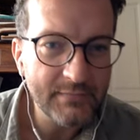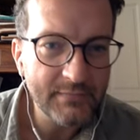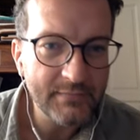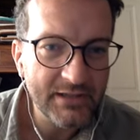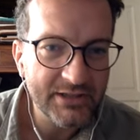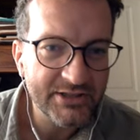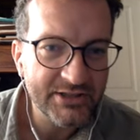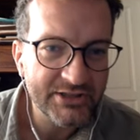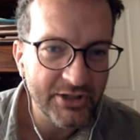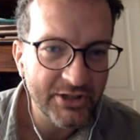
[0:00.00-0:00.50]

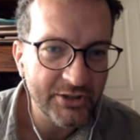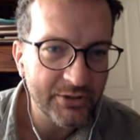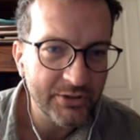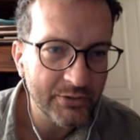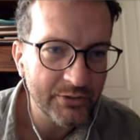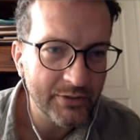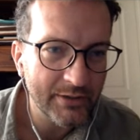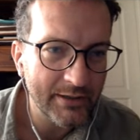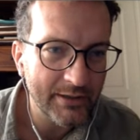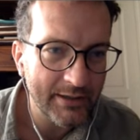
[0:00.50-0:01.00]

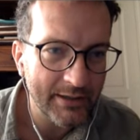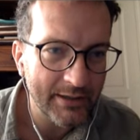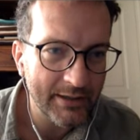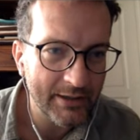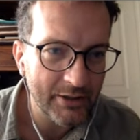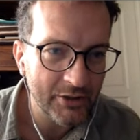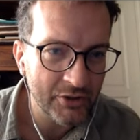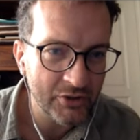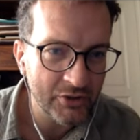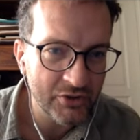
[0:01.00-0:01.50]
So
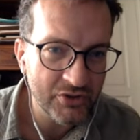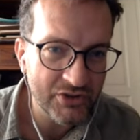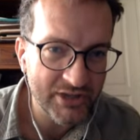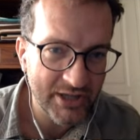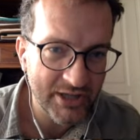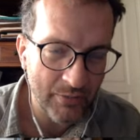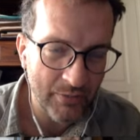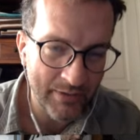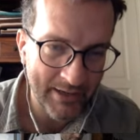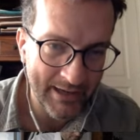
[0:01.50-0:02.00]
usually
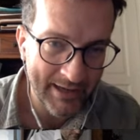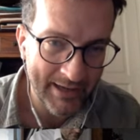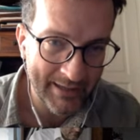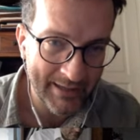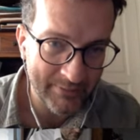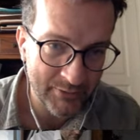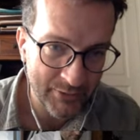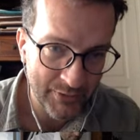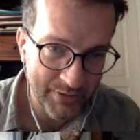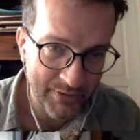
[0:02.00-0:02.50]
what I end up
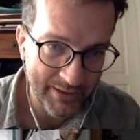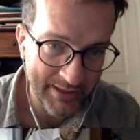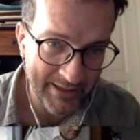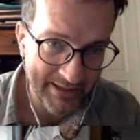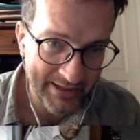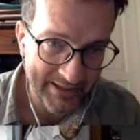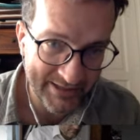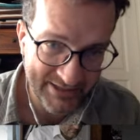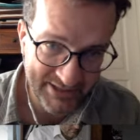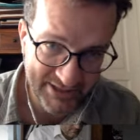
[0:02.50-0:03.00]
doing
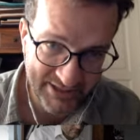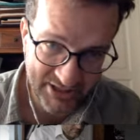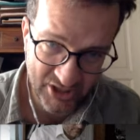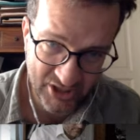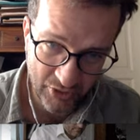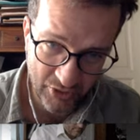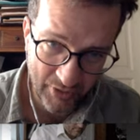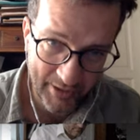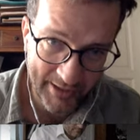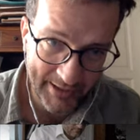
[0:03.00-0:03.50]
is just
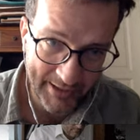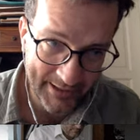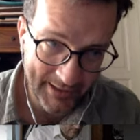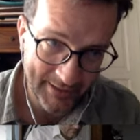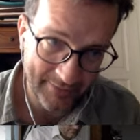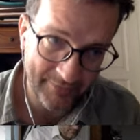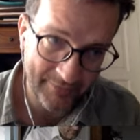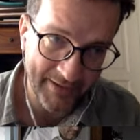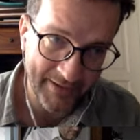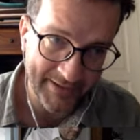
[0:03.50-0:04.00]
creating an
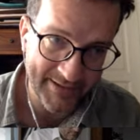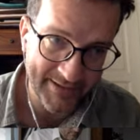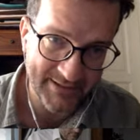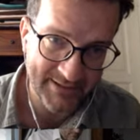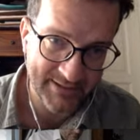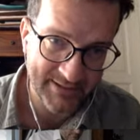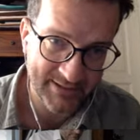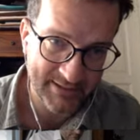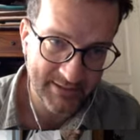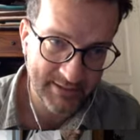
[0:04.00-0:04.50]
event,
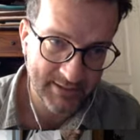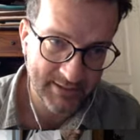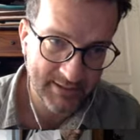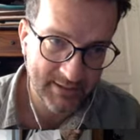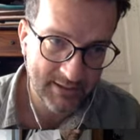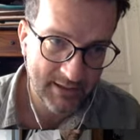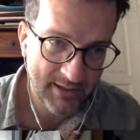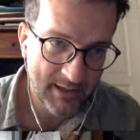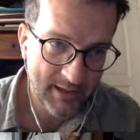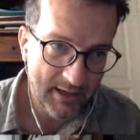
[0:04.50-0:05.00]

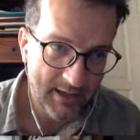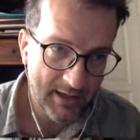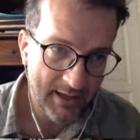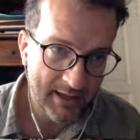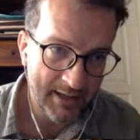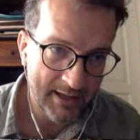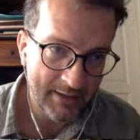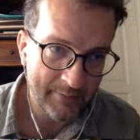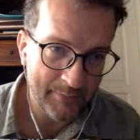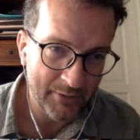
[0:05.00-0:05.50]

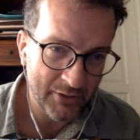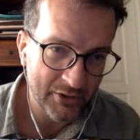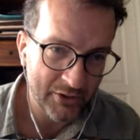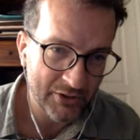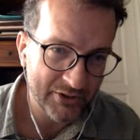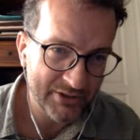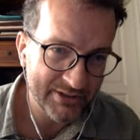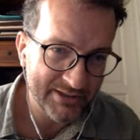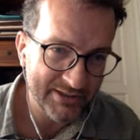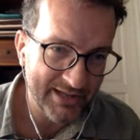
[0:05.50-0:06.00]

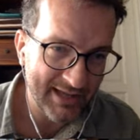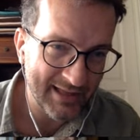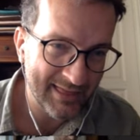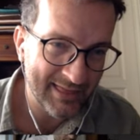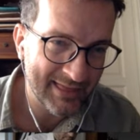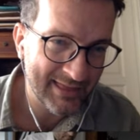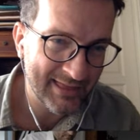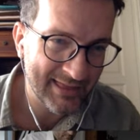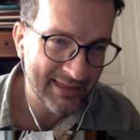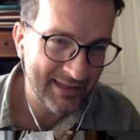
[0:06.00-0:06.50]
because I
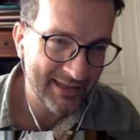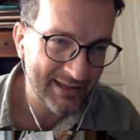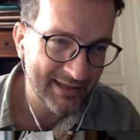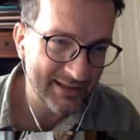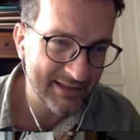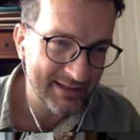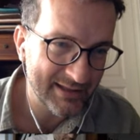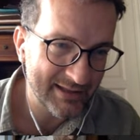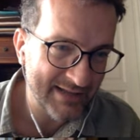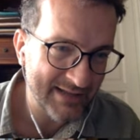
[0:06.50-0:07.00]
think
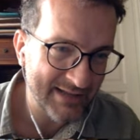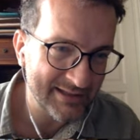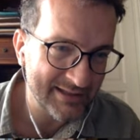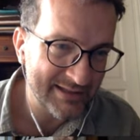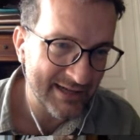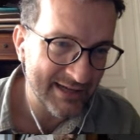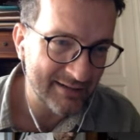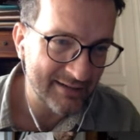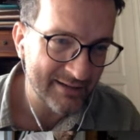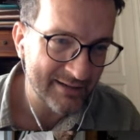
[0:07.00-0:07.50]
this
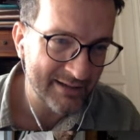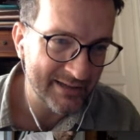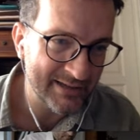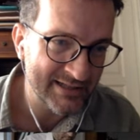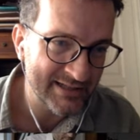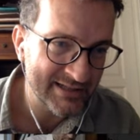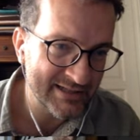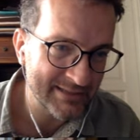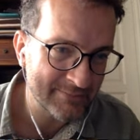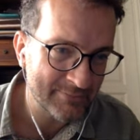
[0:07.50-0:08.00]
untitled thing
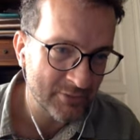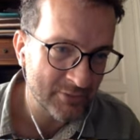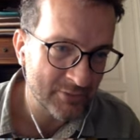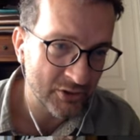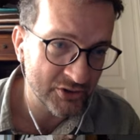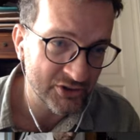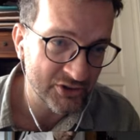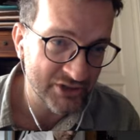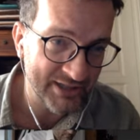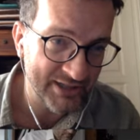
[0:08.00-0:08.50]
is the
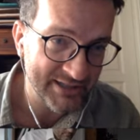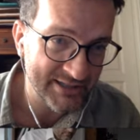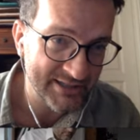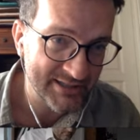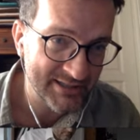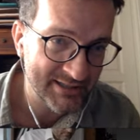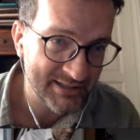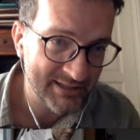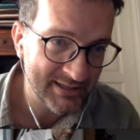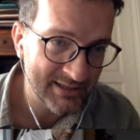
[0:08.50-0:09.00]

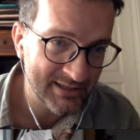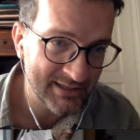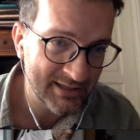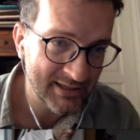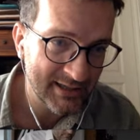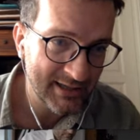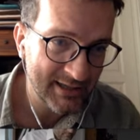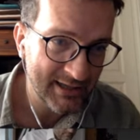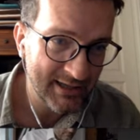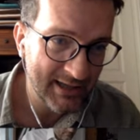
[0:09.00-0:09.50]
project,
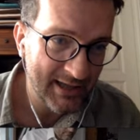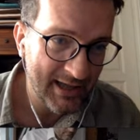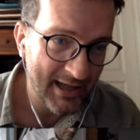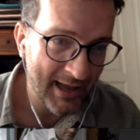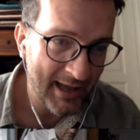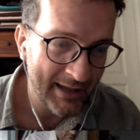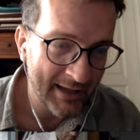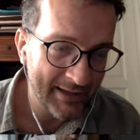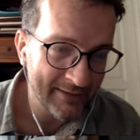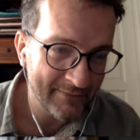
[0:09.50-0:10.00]

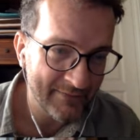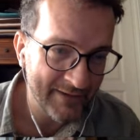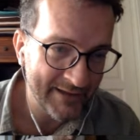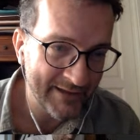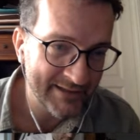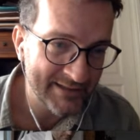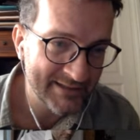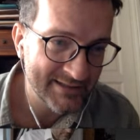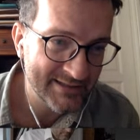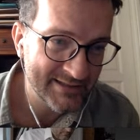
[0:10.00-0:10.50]
and
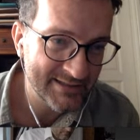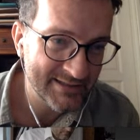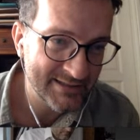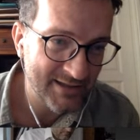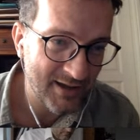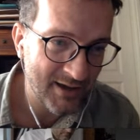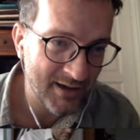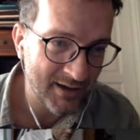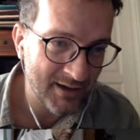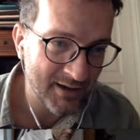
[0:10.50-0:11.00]
events
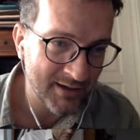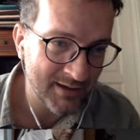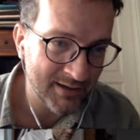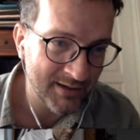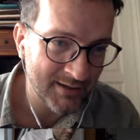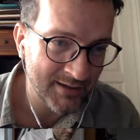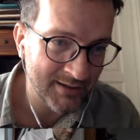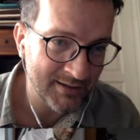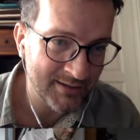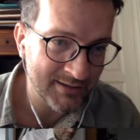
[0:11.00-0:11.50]

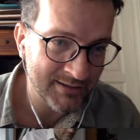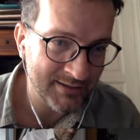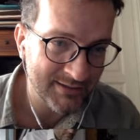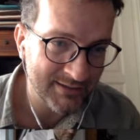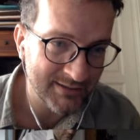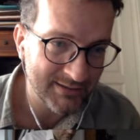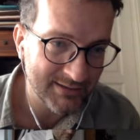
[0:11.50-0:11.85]
are,